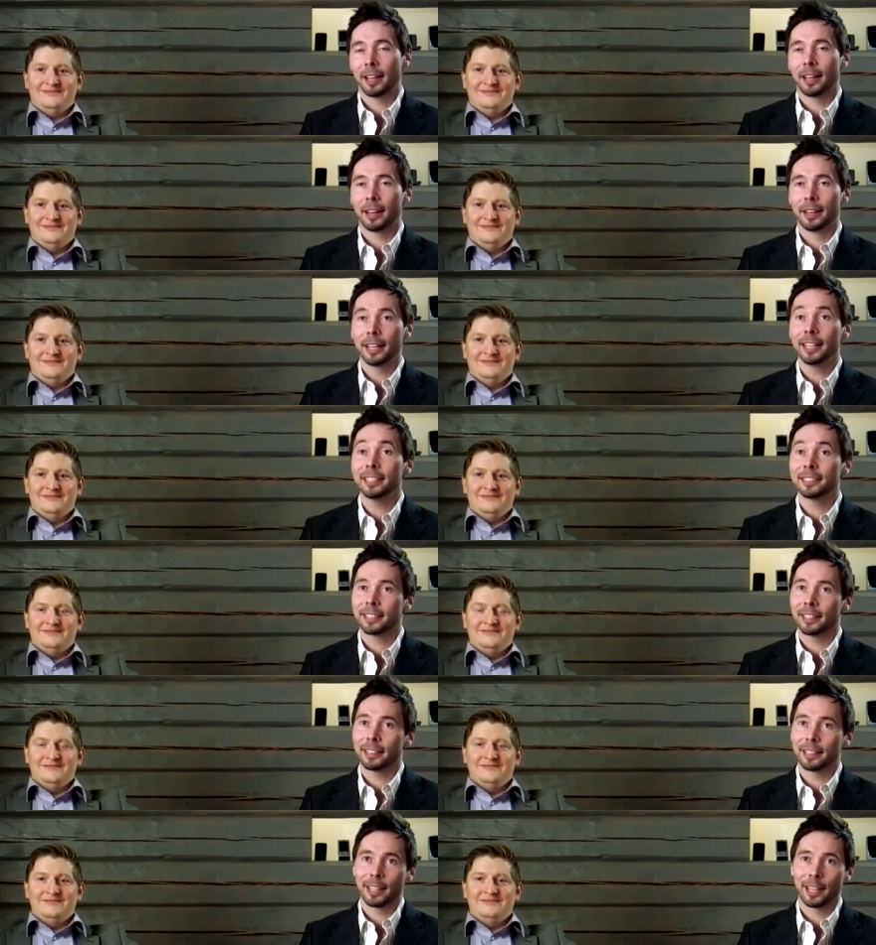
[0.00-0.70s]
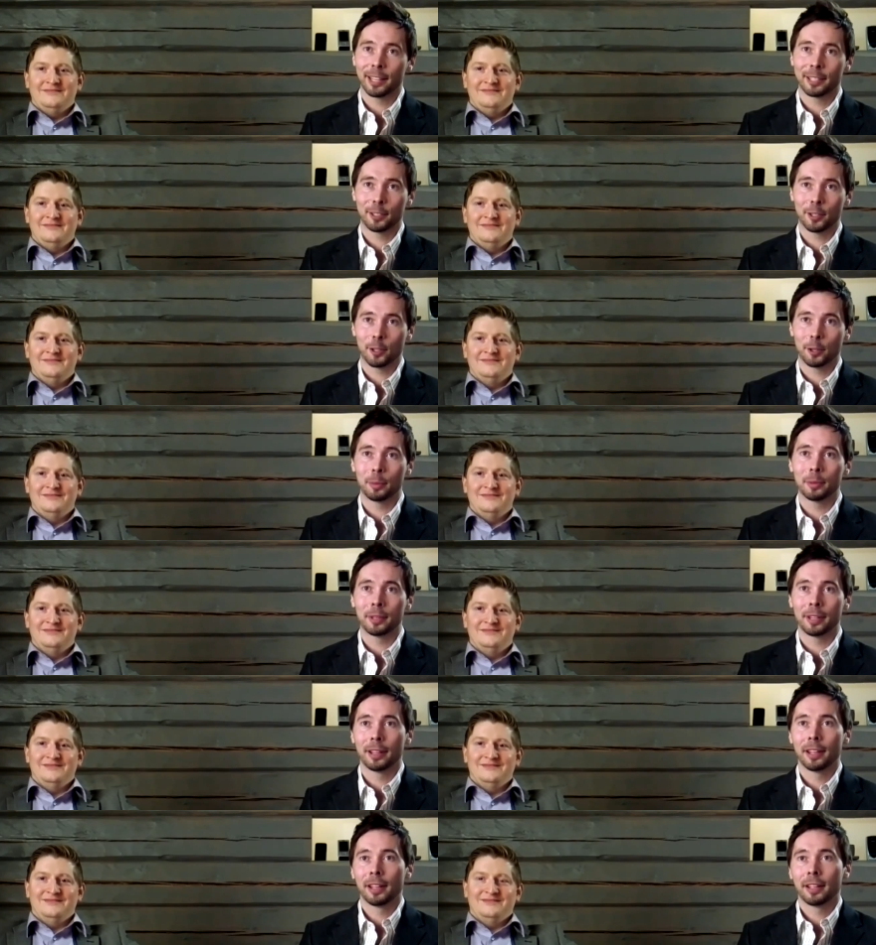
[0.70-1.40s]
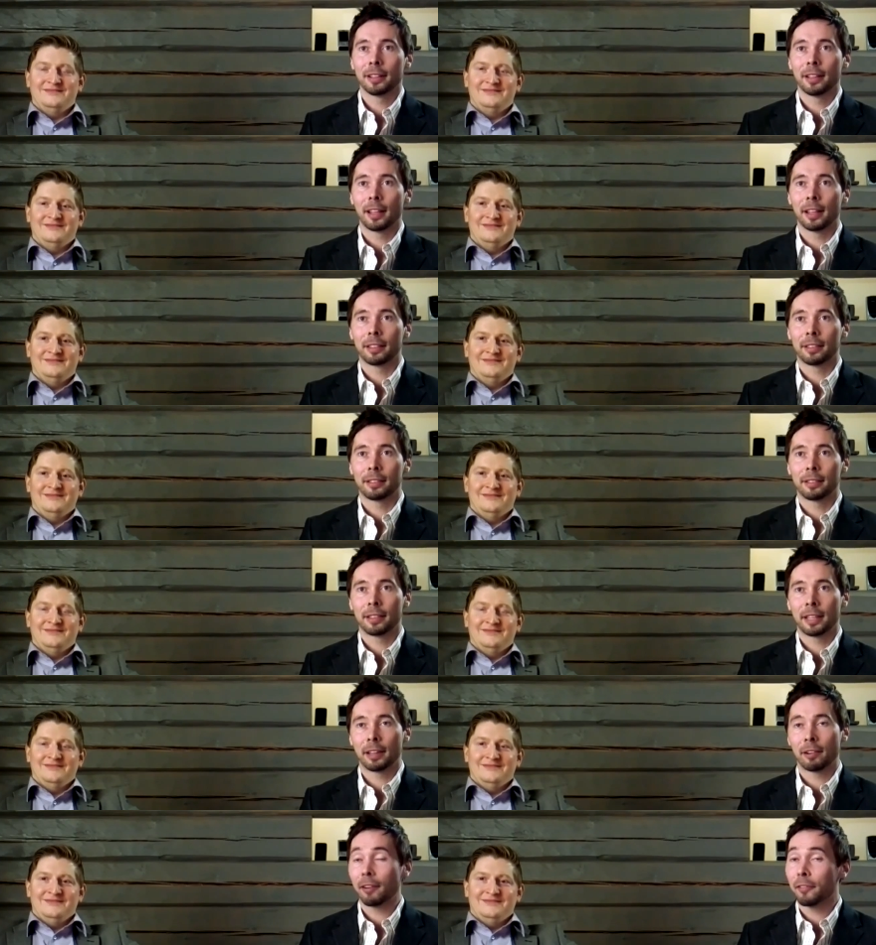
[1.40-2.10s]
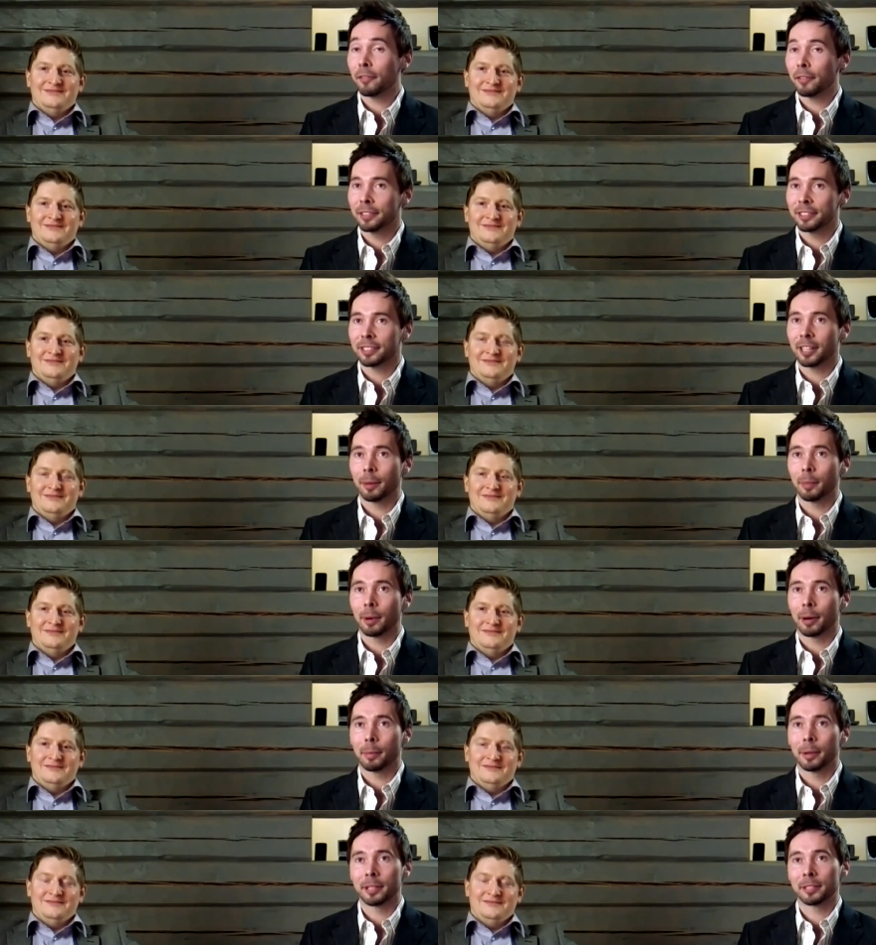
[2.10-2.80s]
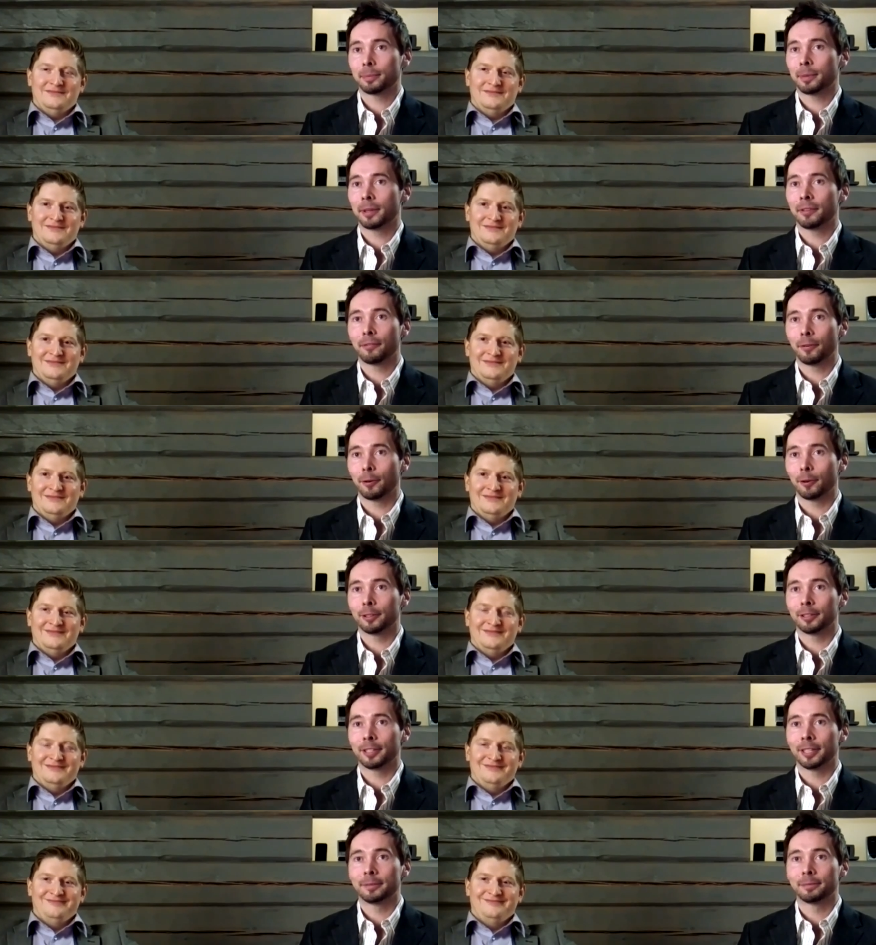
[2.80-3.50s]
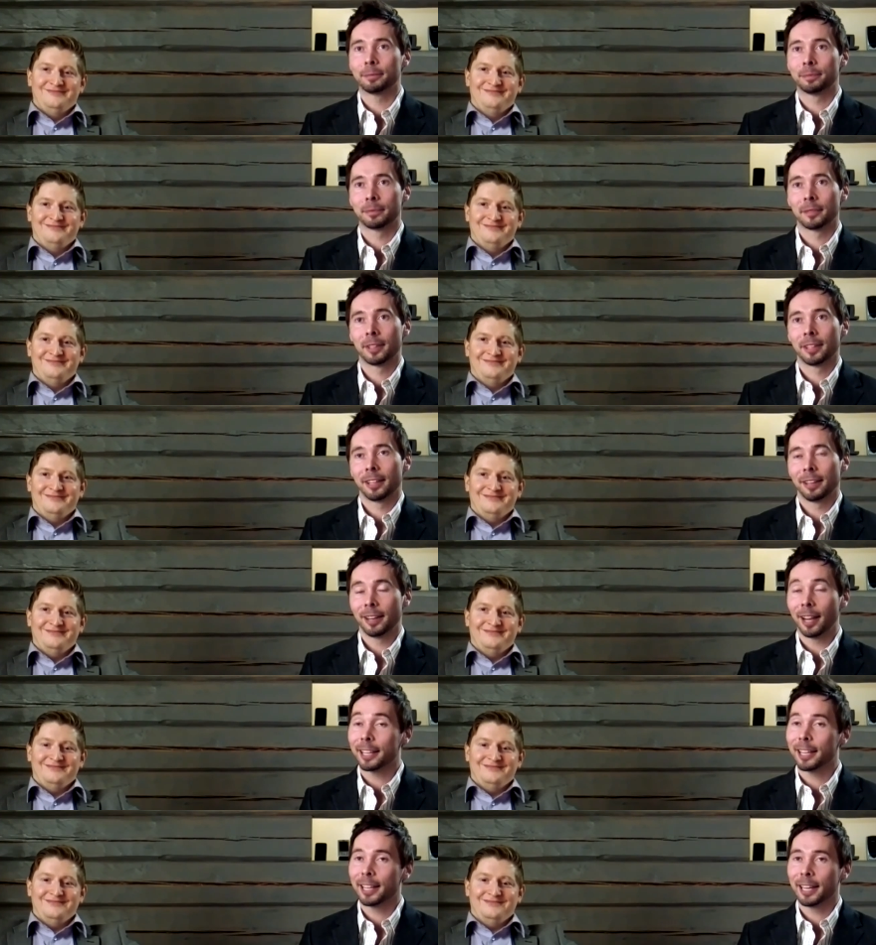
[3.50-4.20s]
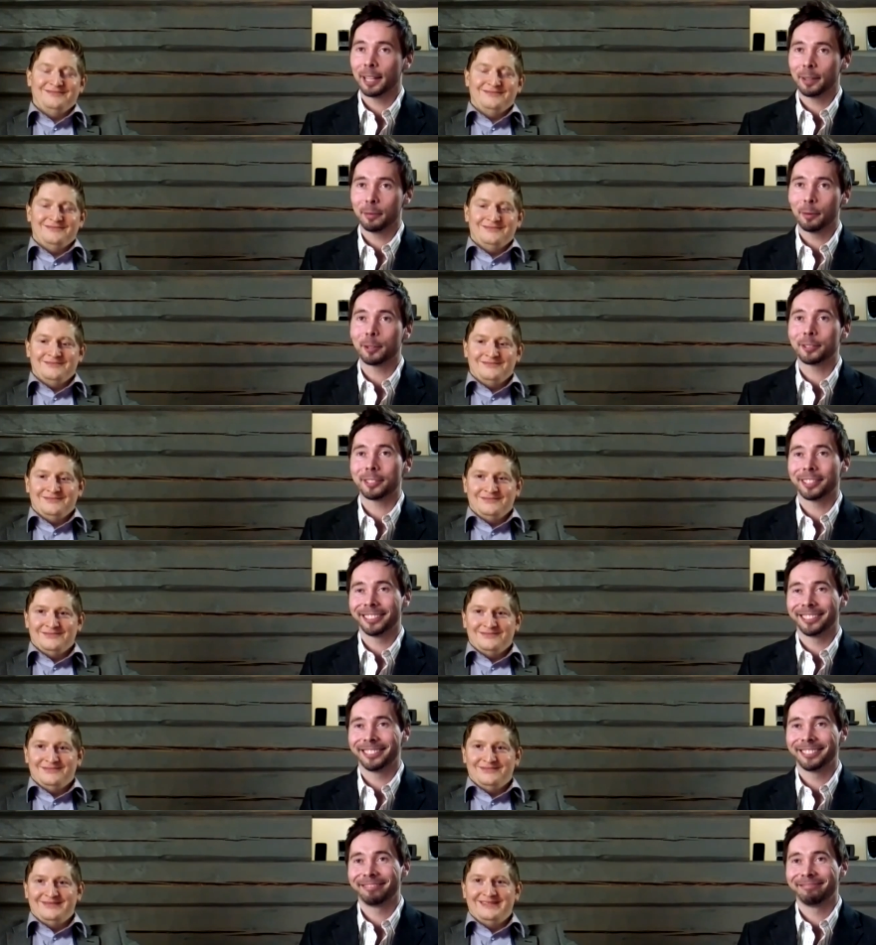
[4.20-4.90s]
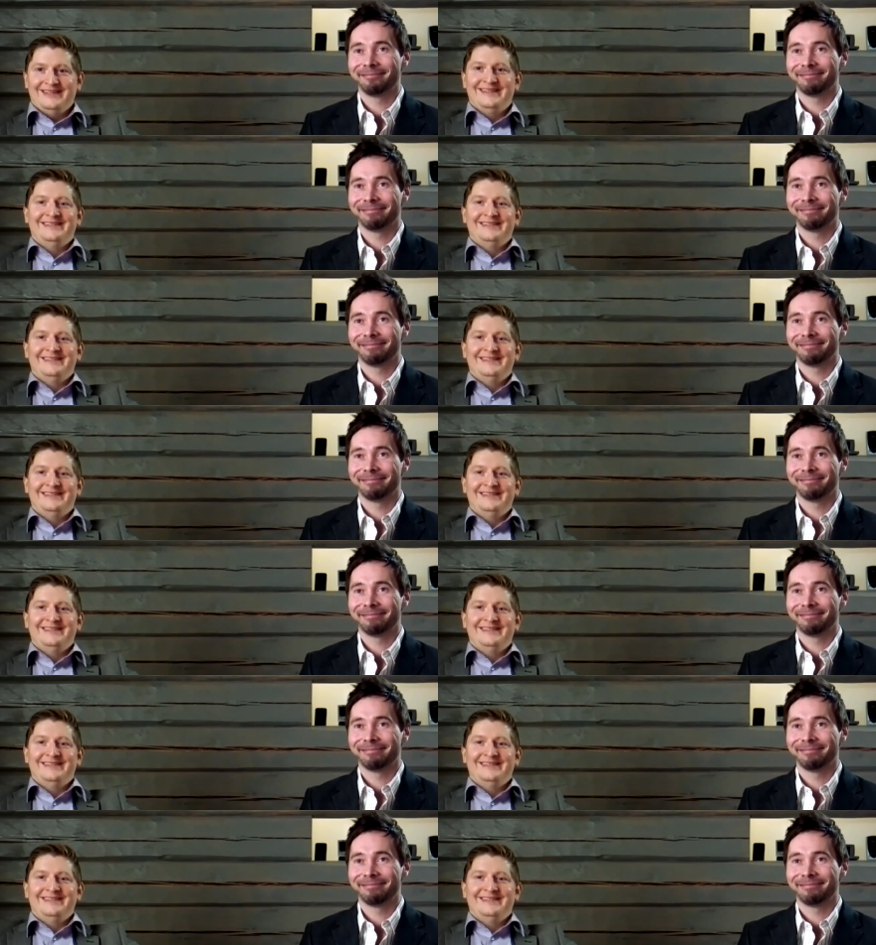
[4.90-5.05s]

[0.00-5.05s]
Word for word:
Speaker 1: and instantly assumed that the reference camera must be faulty. Luckily it wasn't.